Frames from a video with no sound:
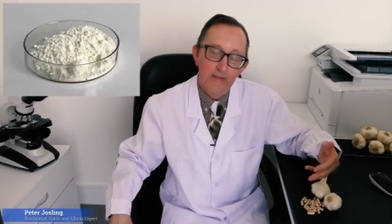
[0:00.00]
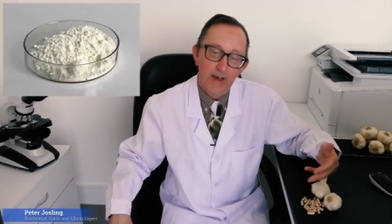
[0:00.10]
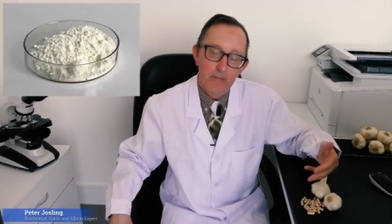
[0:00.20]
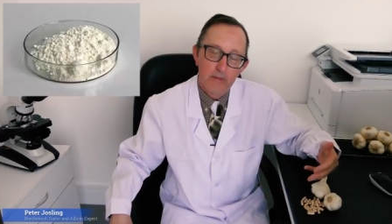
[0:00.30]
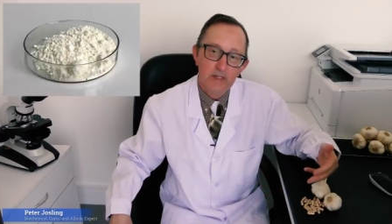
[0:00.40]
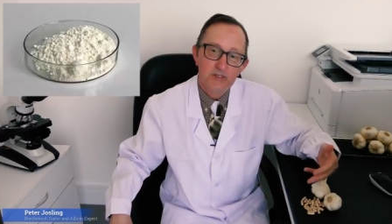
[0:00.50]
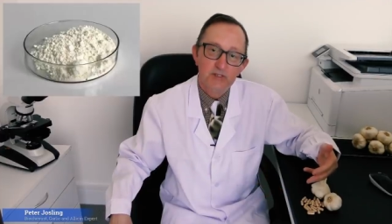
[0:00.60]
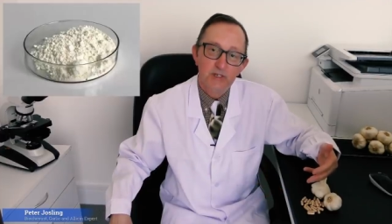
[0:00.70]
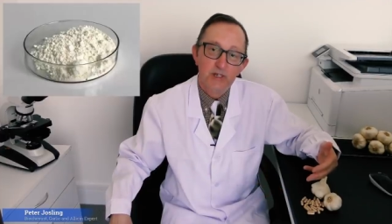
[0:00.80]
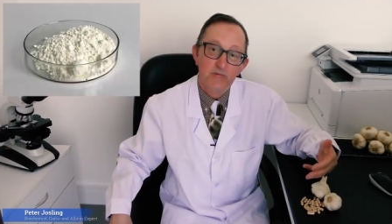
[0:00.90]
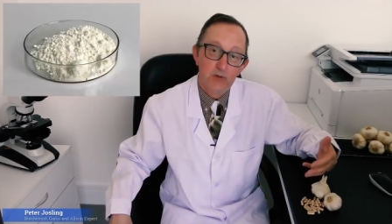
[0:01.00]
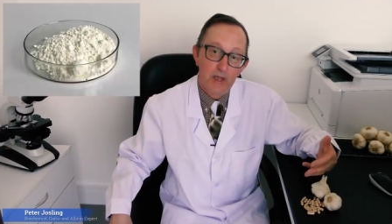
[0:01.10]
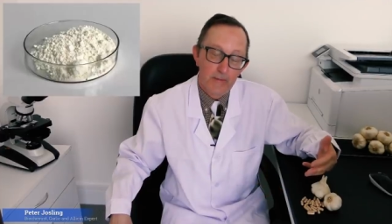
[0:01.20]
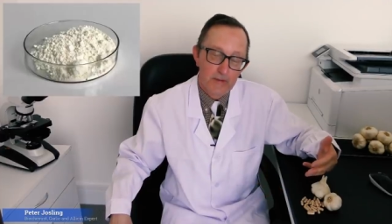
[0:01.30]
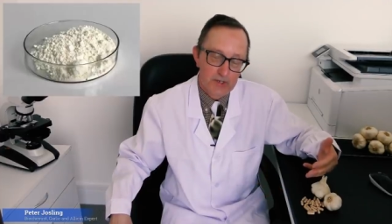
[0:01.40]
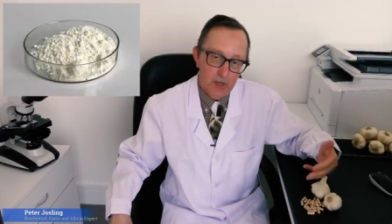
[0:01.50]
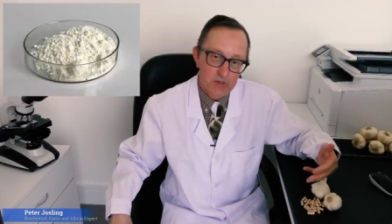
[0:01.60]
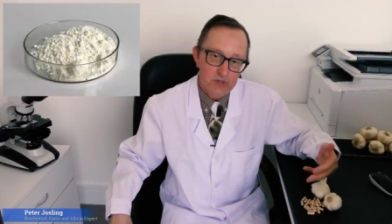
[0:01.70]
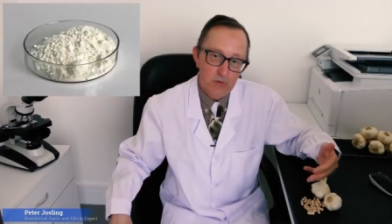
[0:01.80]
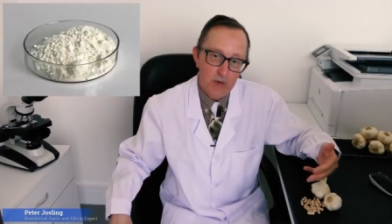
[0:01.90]
That means that if you get the
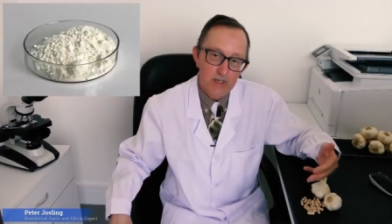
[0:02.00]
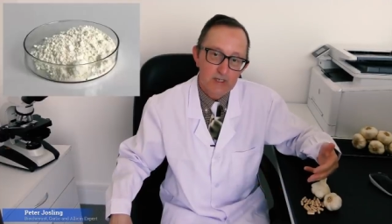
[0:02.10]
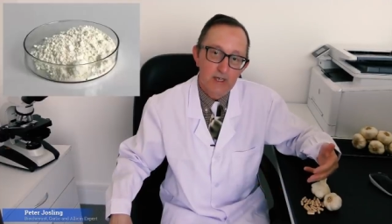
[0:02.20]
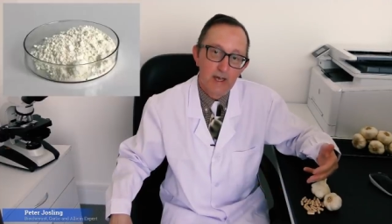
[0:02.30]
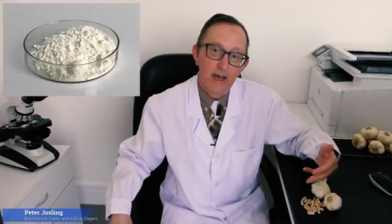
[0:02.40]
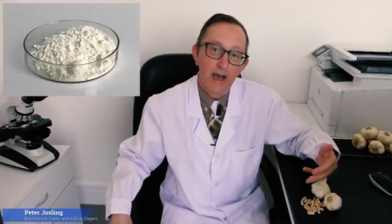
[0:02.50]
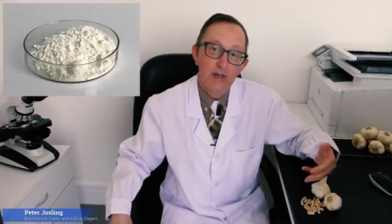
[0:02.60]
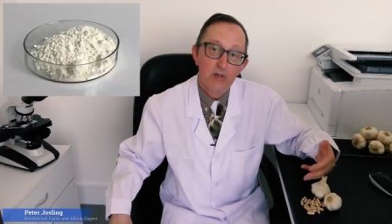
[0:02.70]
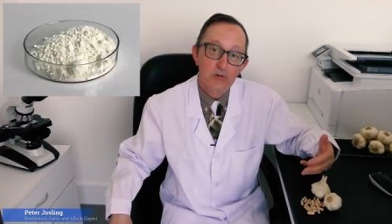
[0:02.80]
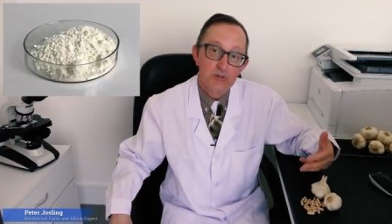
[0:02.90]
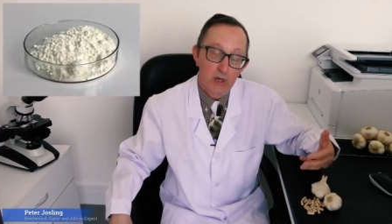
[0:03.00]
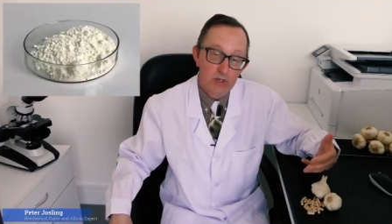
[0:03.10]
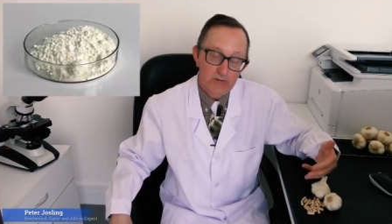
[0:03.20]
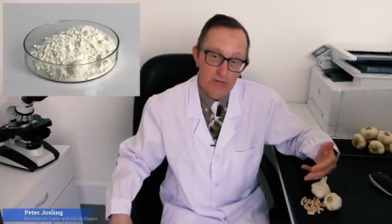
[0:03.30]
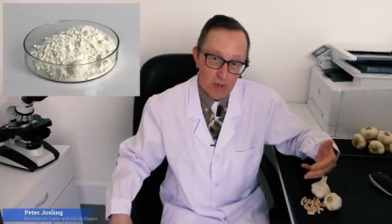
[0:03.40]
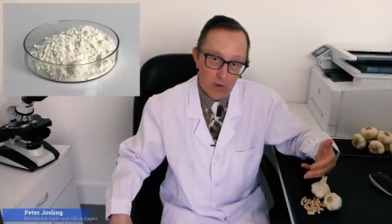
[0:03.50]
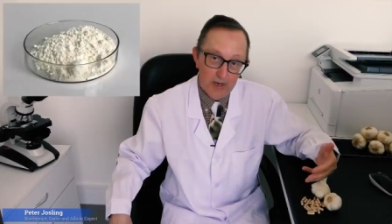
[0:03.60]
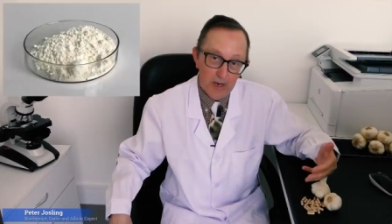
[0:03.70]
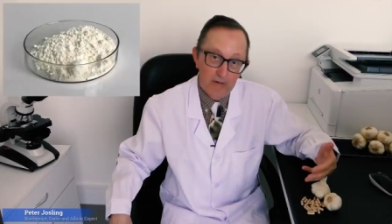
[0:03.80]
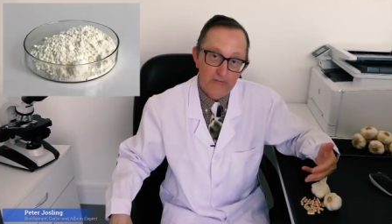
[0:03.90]
dose right and you dose for long
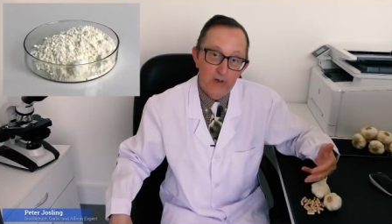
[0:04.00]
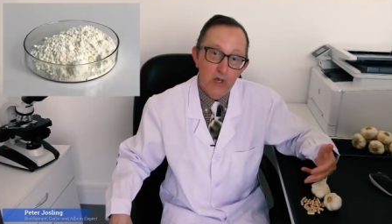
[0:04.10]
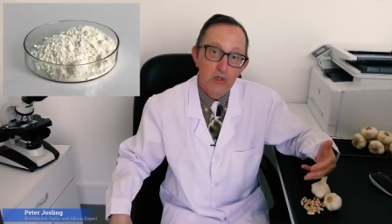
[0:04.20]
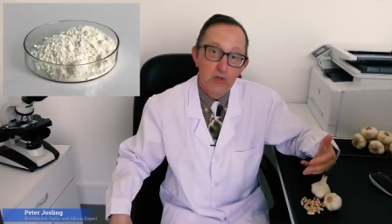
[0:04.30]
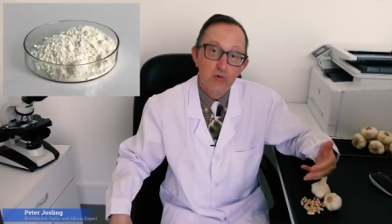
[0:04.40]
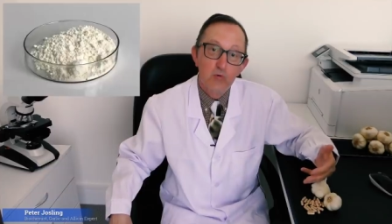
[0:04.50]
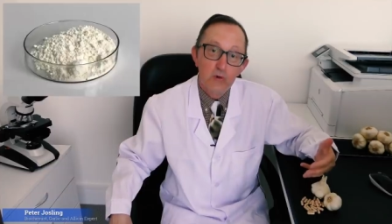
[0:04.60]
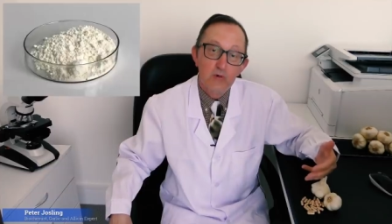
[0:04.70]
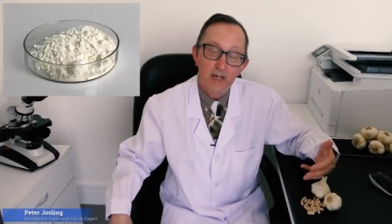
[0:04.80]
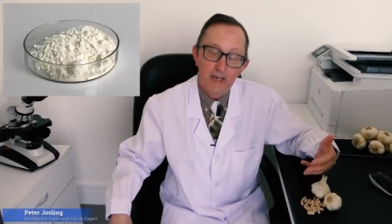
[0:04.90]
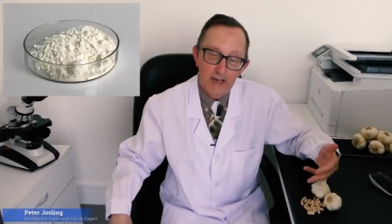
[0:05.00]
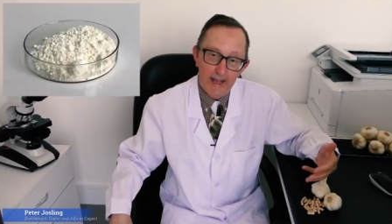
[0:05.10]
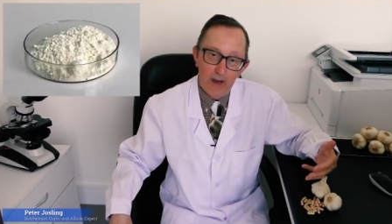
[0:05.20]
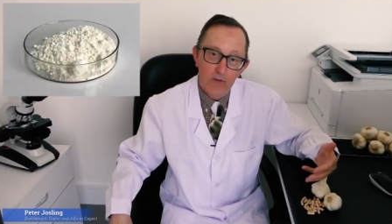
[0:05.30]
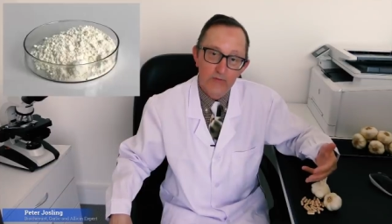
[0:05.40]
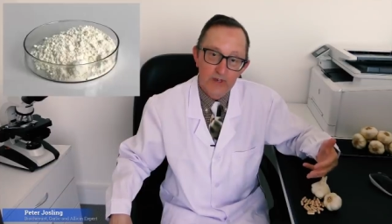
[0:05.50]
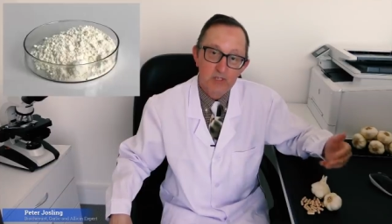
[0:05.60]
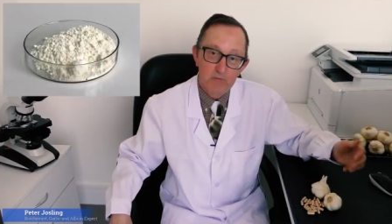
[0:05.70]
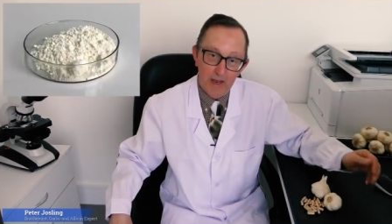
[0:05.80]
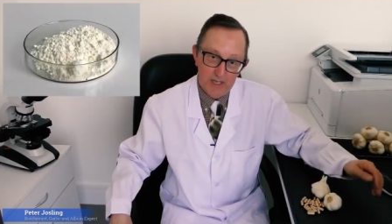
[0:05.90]
enough, you will kill out
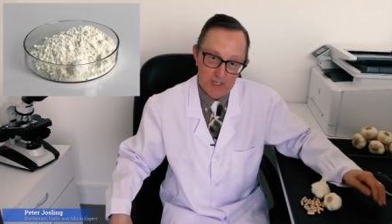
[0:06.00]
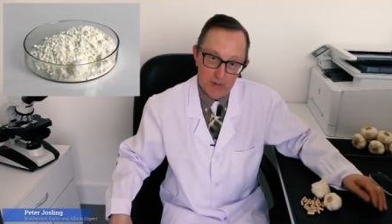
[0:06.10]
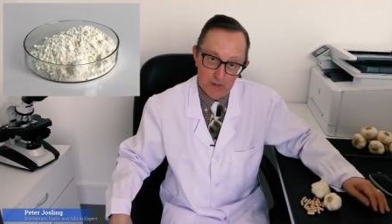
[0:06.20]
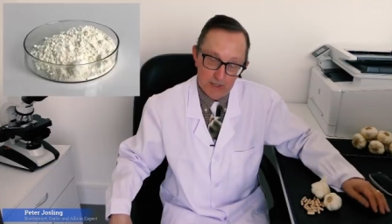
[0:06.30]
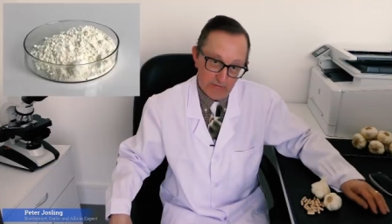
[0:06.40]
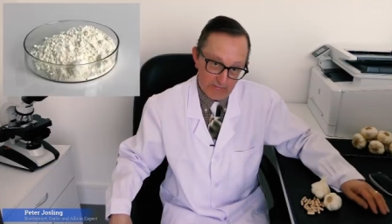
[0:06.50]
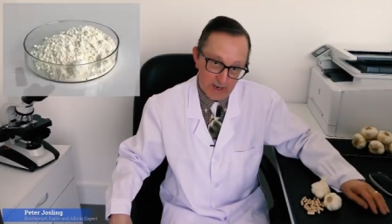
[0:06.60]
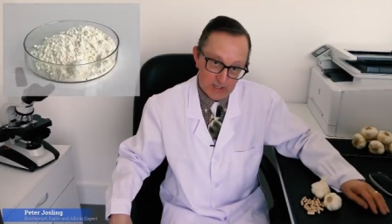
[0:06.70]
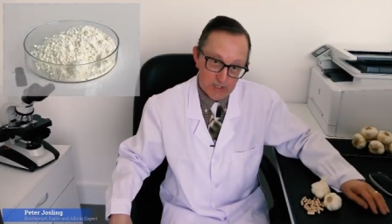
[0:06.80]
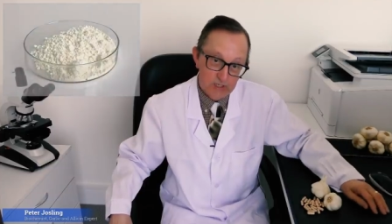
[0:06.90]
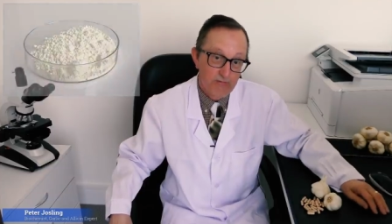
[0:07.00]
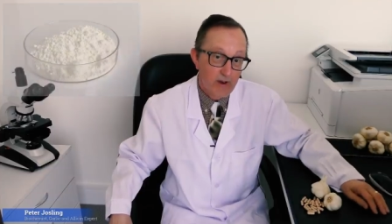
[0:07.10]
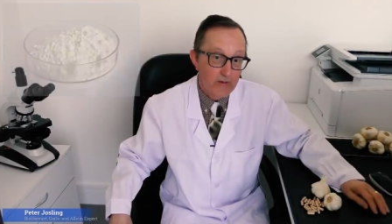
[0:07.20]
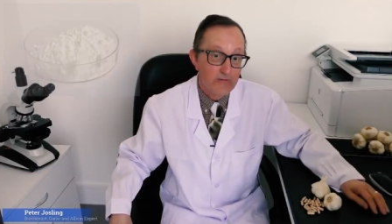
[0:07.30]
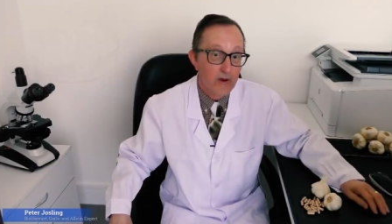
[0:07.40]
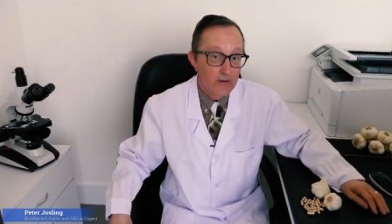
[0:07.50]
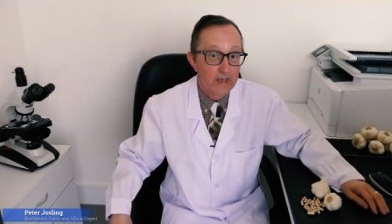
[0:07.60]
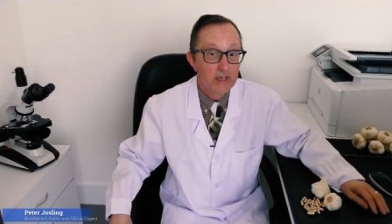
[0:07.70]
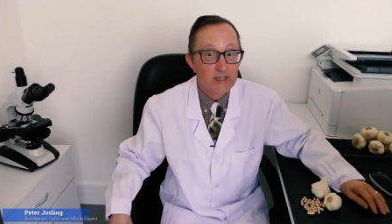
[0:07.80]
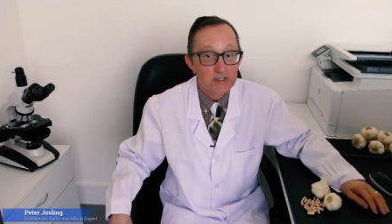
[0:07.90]
these bacterial infections very,
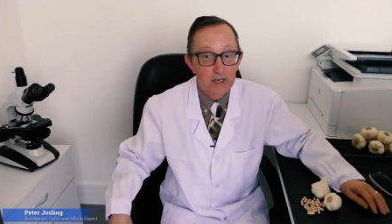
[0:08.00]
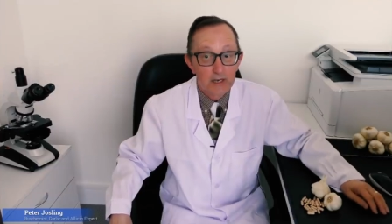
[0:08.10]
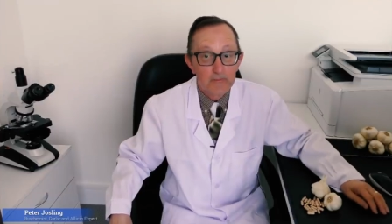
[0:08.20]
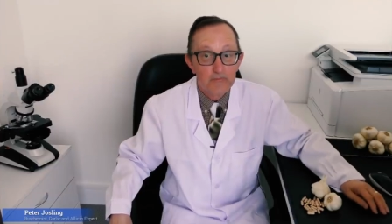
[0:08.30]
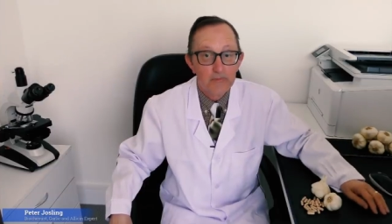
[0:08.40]
very easily.